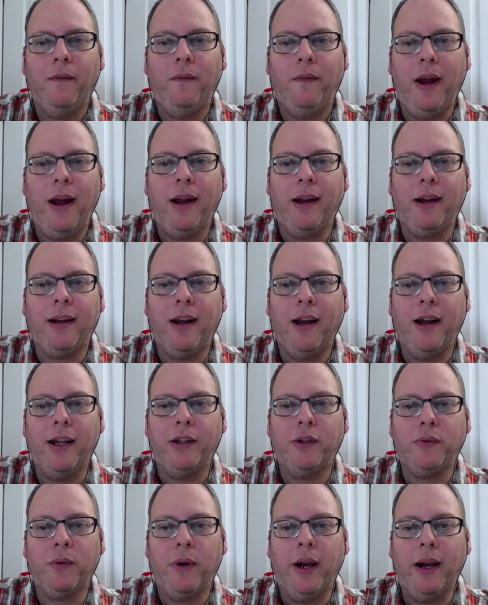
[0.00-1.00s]
fat
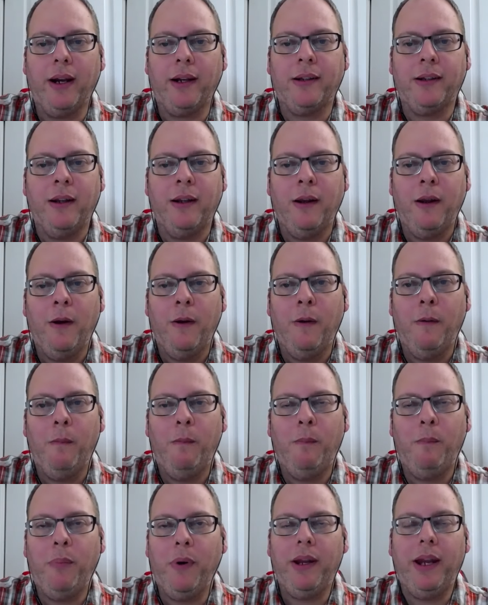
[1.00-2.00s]
contract.
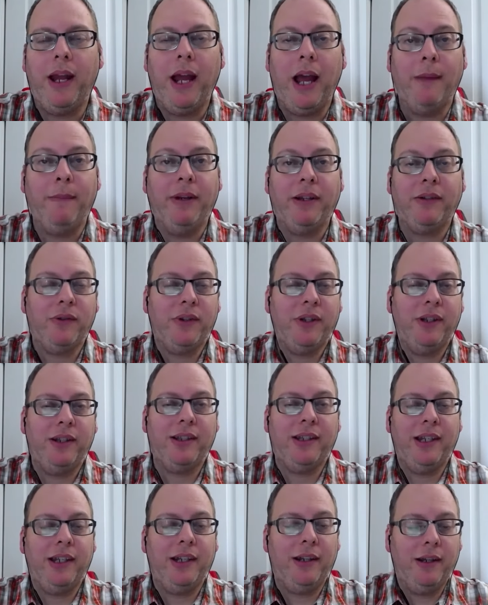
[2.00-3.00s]
But yeah, I'm interested to
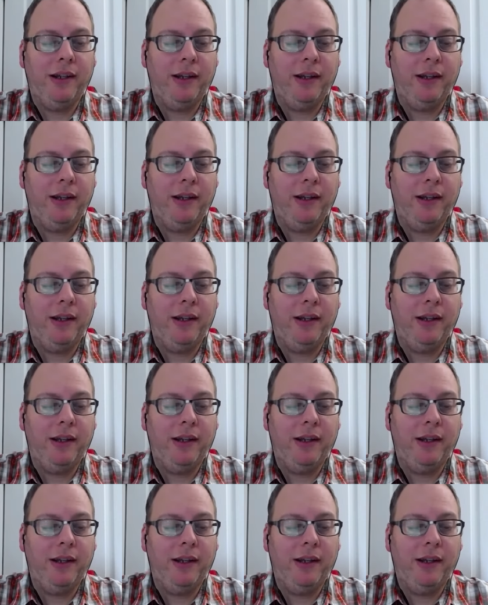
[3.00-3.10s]
see.